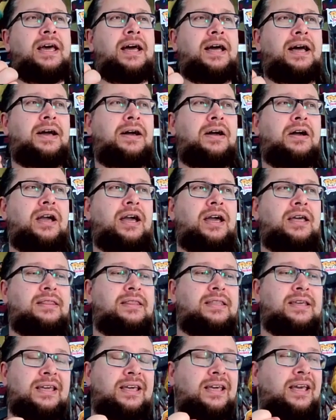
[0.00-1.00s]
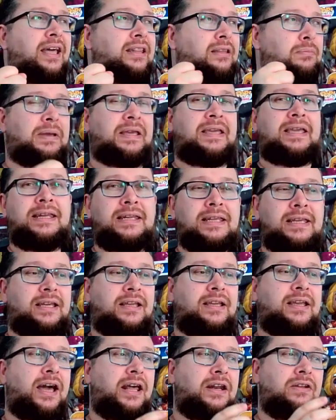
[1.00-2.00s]
At the beginning,
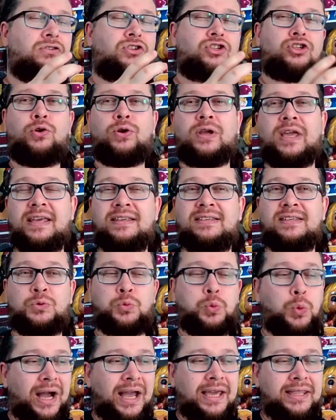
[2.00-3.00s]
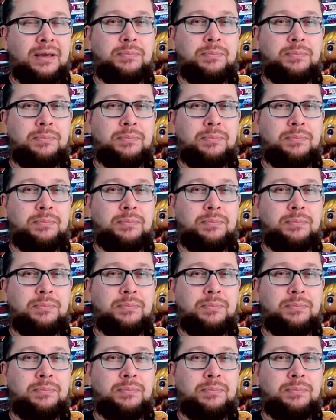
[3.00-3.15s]
it kind of showcases why they